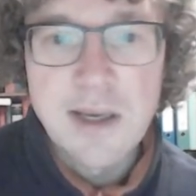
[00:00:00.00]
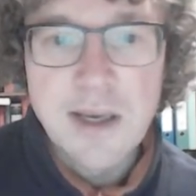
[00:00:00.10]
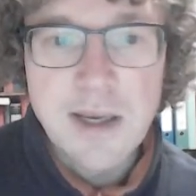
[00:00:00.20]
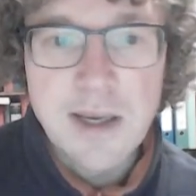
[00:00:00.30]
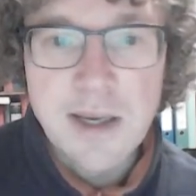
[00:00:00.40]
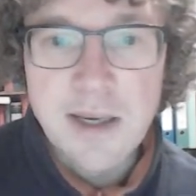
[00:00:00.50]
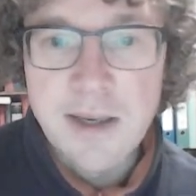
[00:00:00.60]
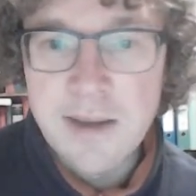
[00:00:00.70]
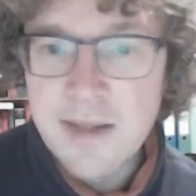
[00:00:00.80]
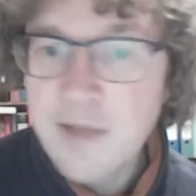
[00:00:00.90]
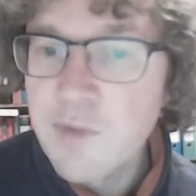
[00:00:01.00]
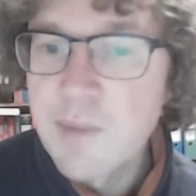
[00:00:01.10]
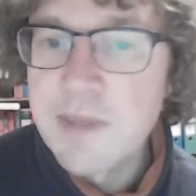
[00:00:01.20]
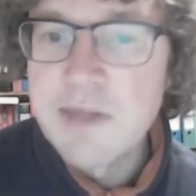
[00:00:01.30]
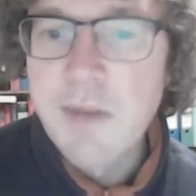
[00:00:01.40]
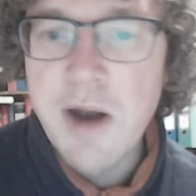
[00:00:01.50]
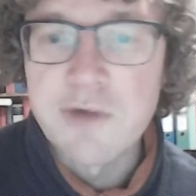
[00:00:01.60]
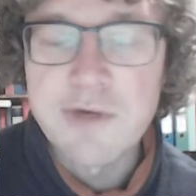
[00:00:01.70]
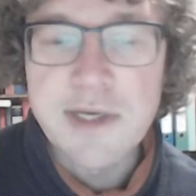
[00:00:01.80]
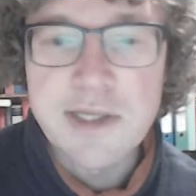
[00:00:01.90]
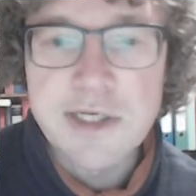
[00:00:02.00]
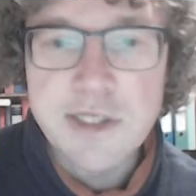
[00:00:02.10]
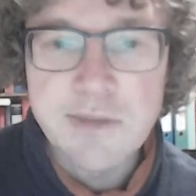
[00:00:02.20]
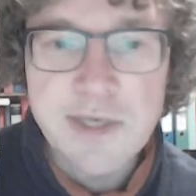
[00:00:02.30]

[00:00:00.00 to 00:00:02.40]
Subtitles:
that will be the boundary condition